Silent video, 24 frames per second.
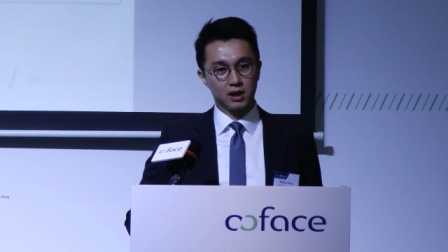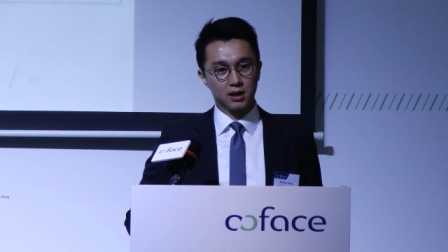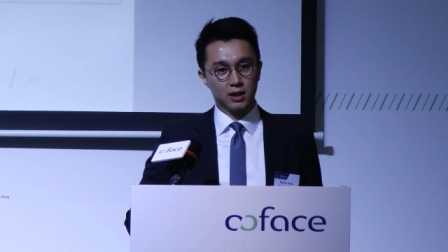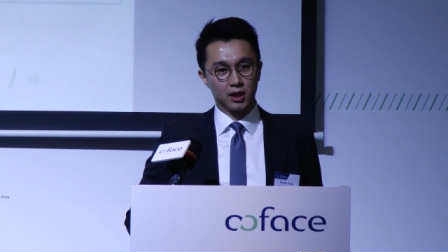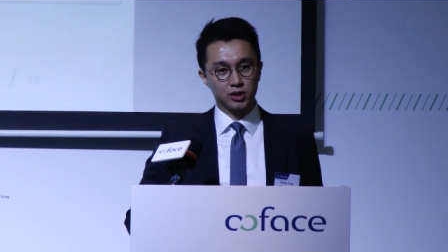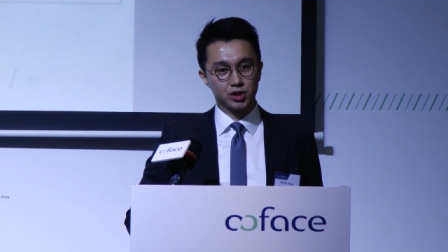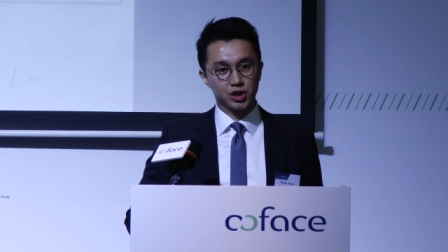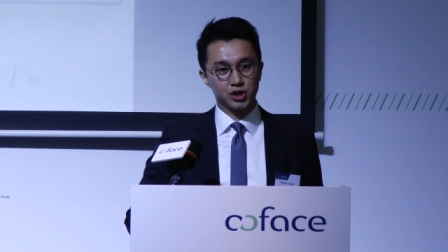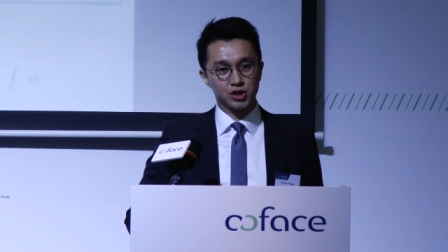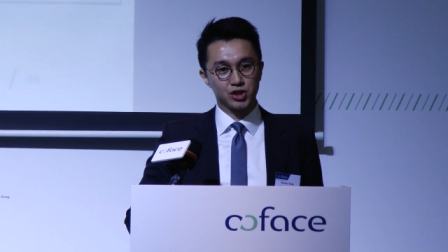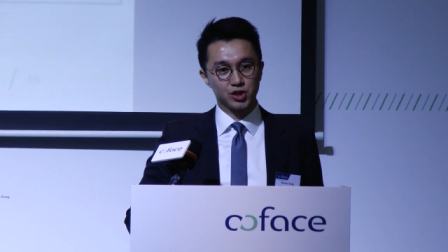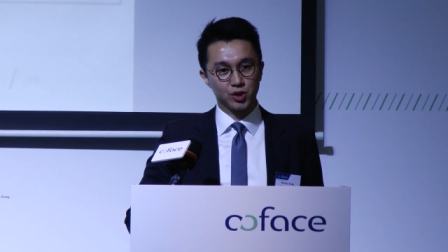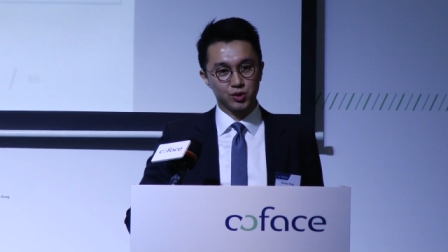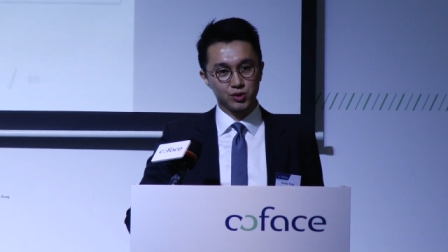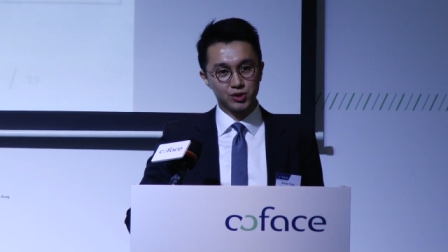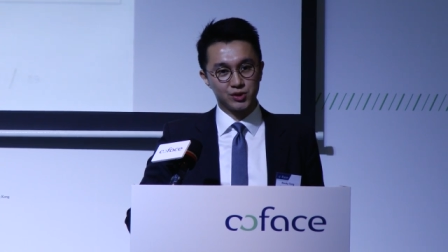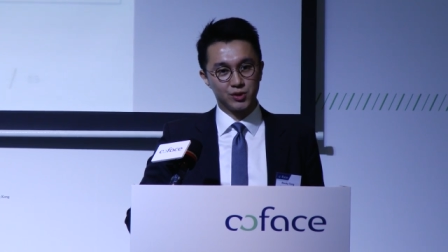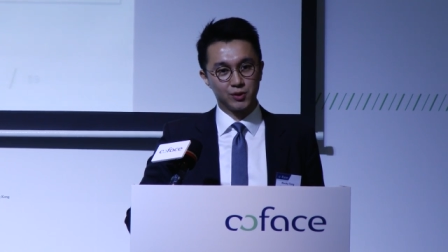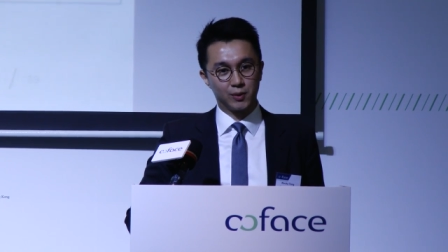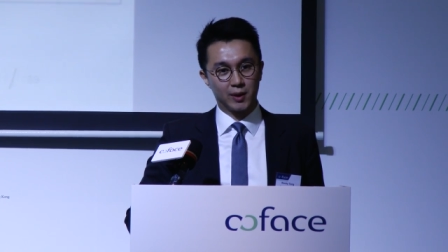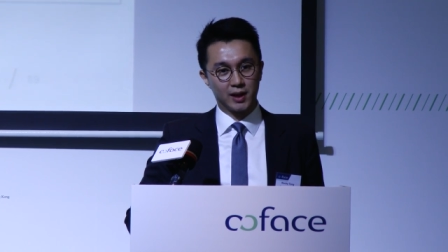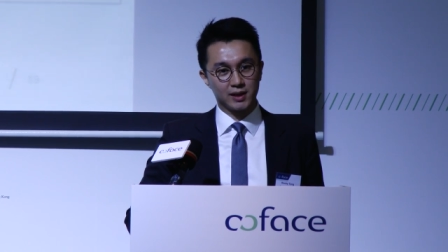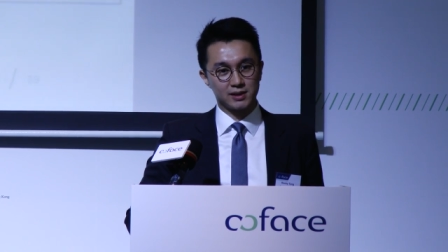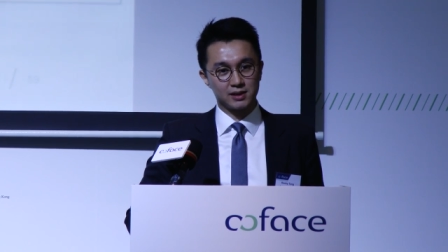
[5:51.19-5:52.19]
it actually shows
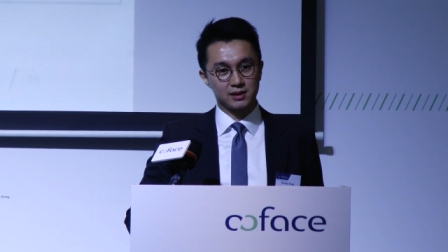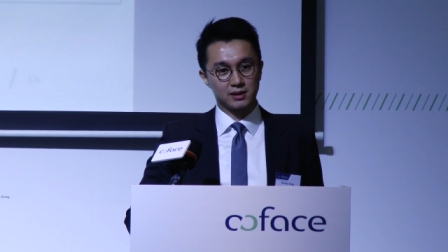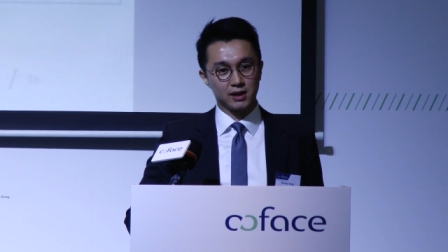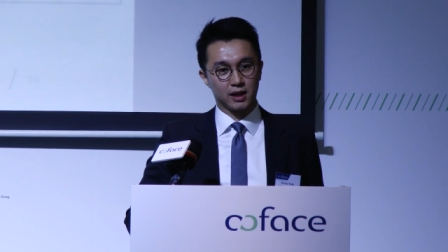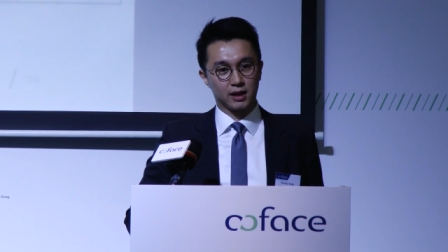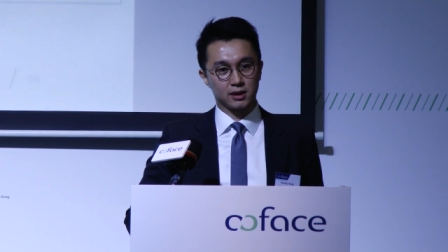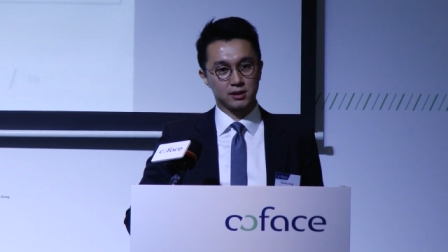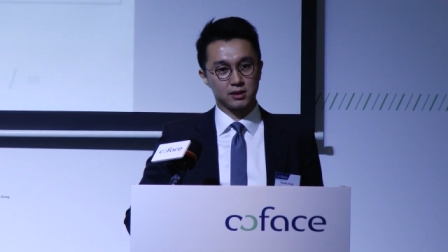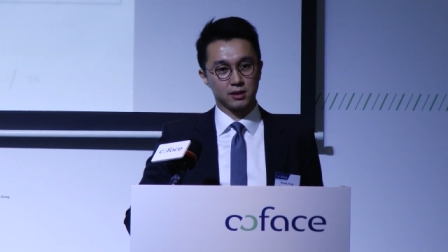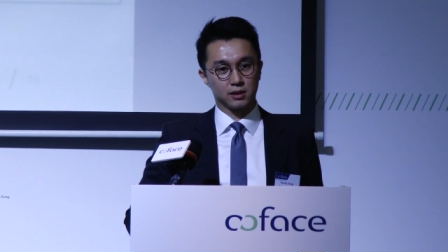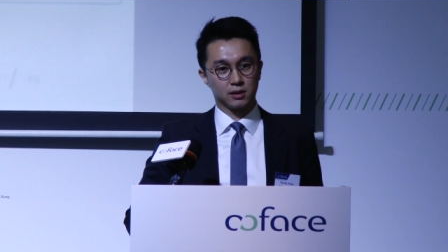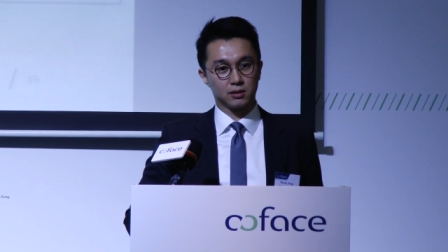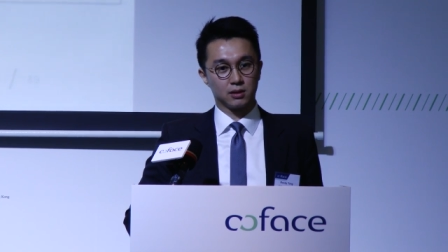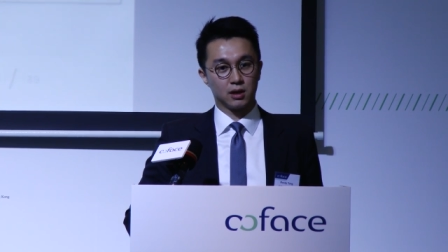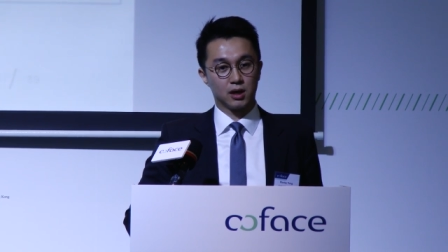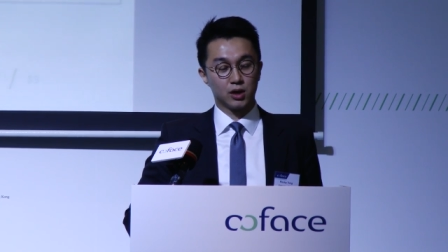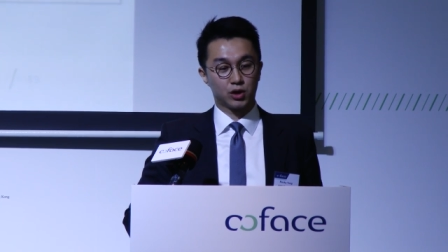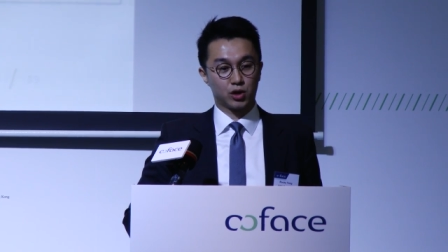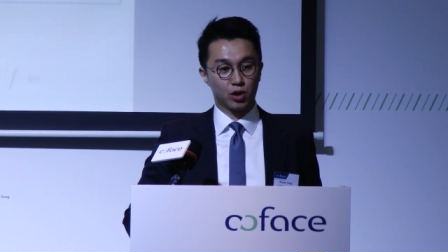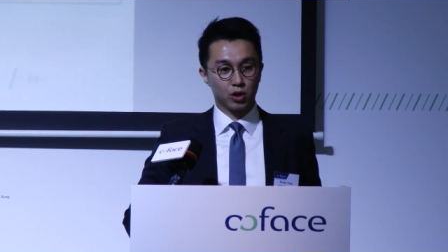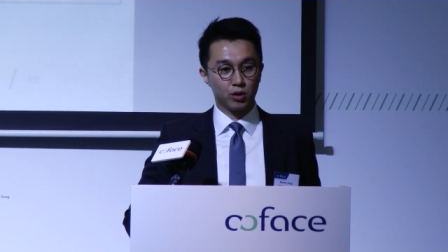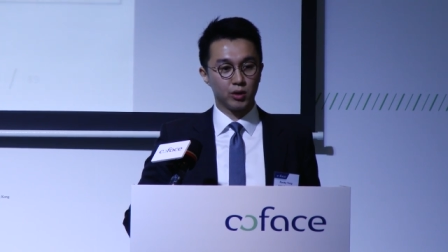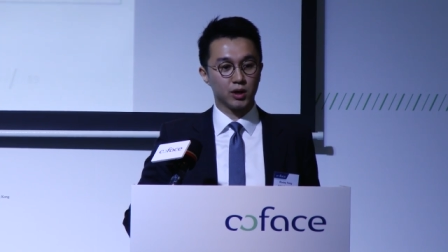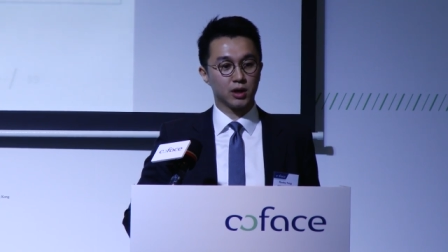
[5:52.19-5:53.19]
to us that the
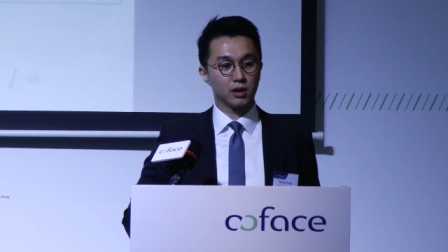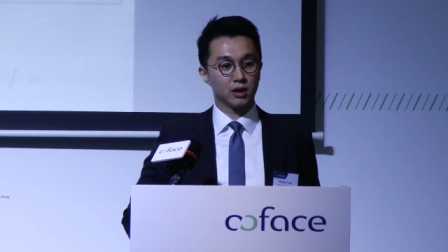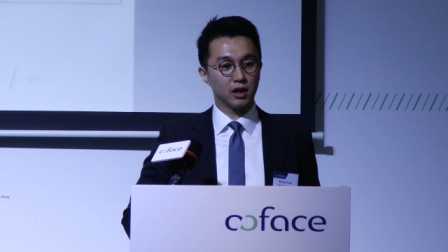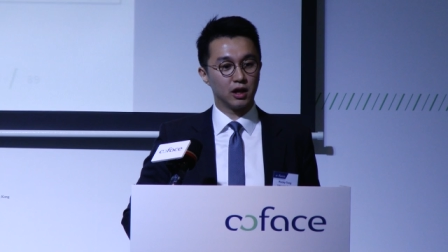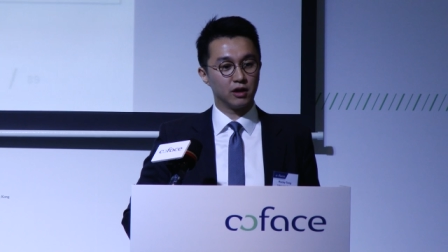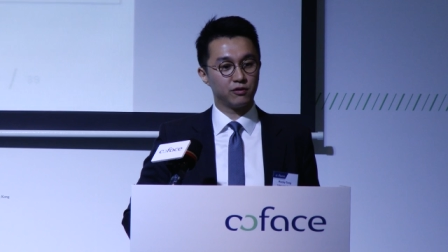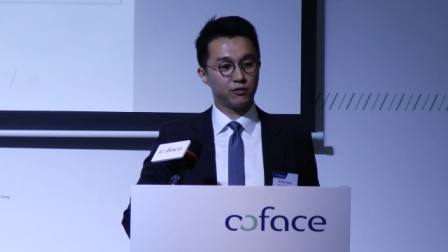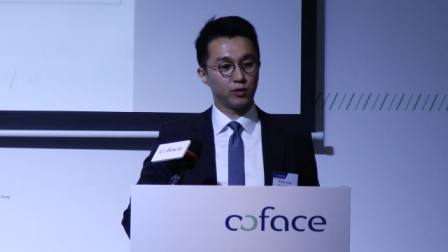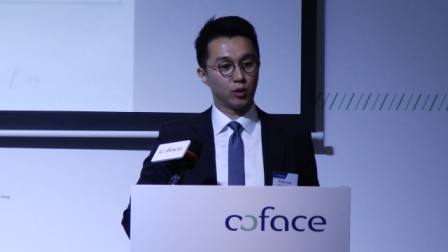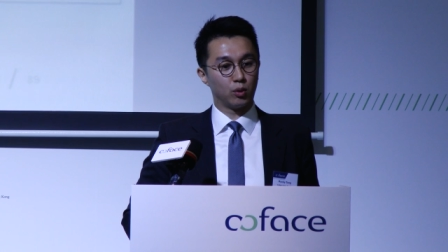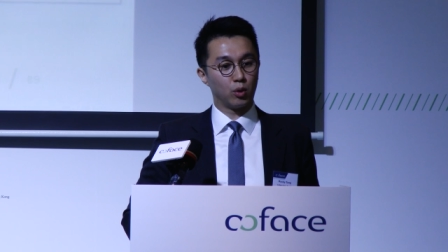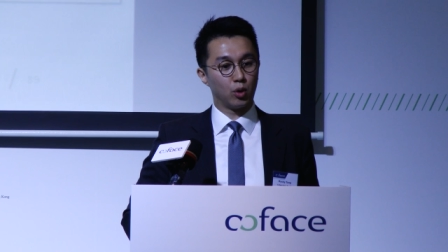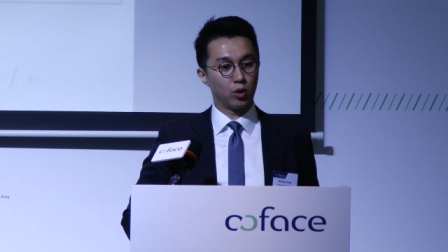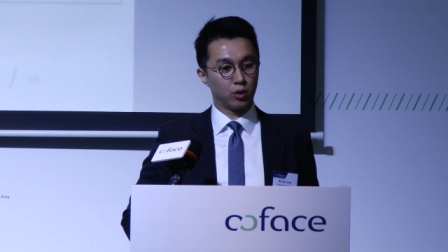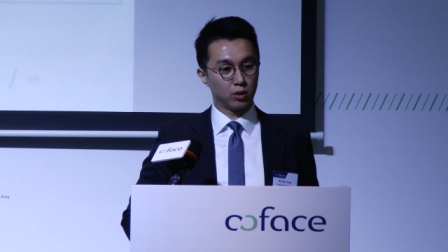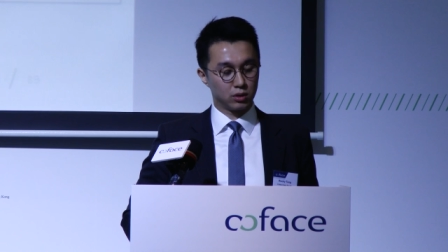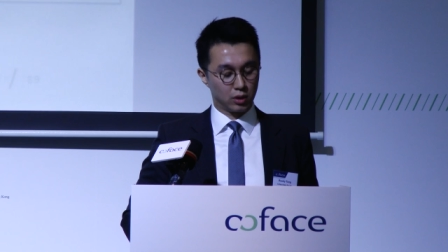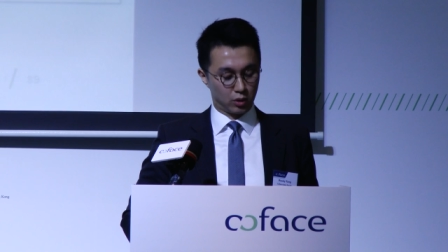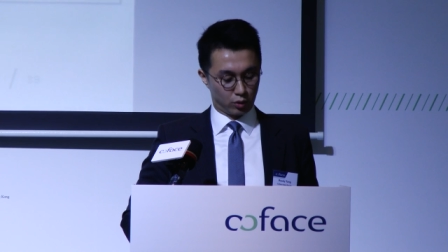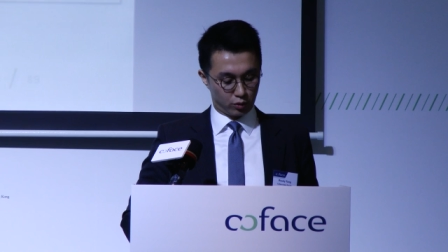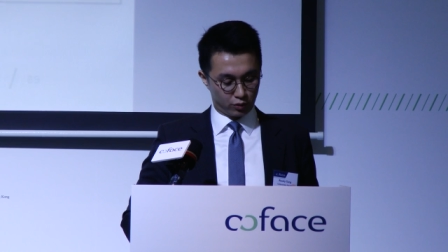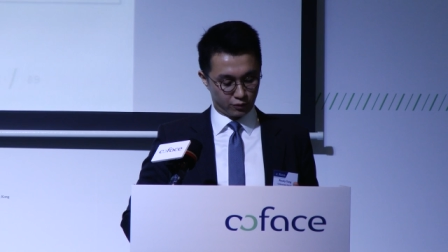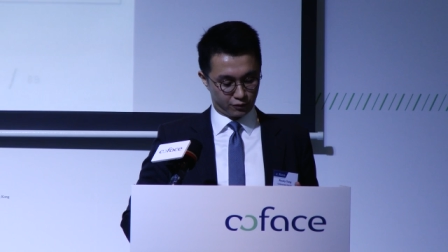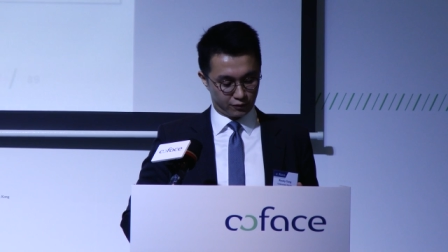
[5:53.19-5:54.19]
current
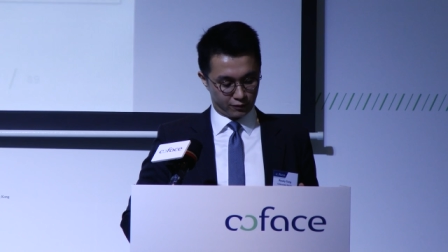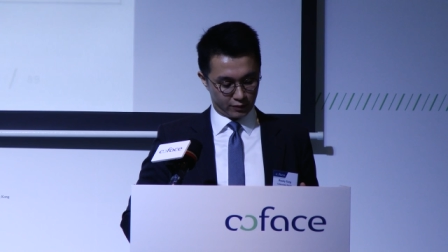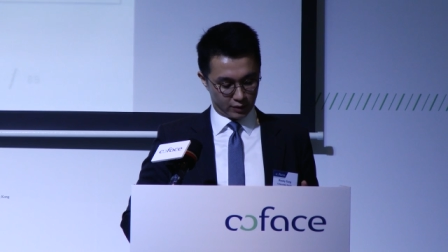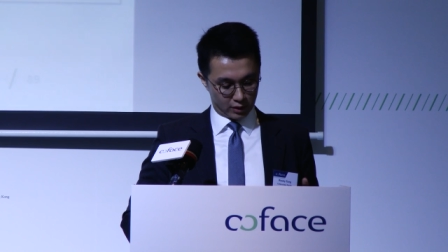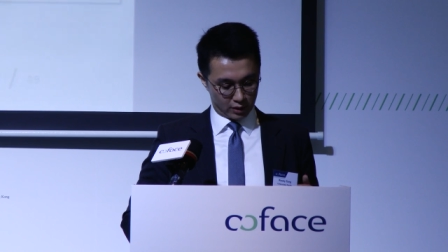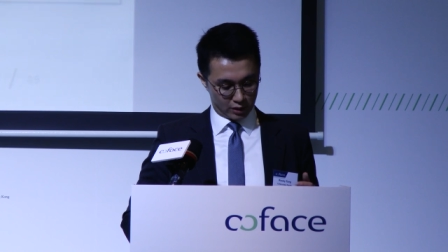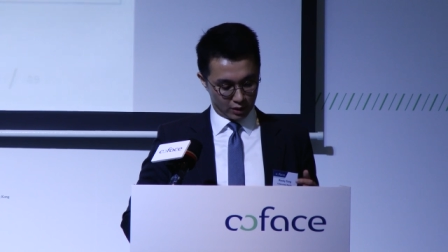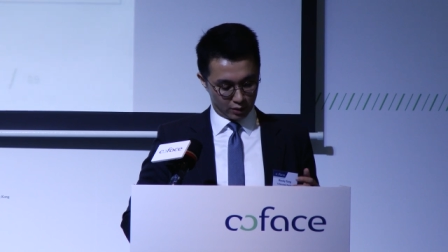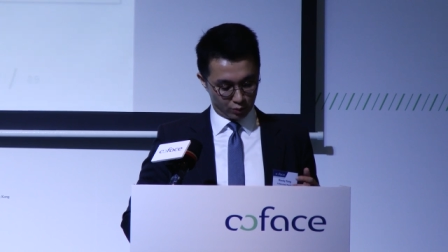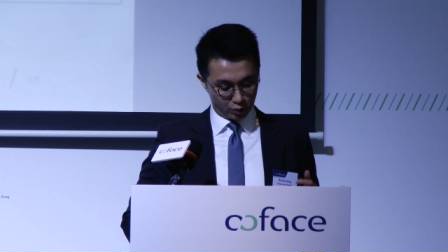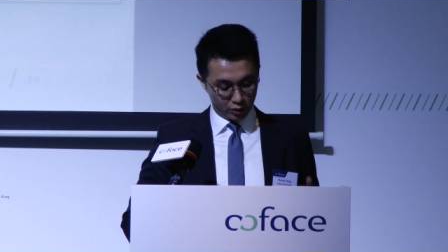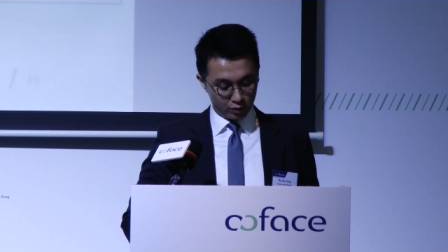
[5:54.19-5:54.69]
level of, of uh,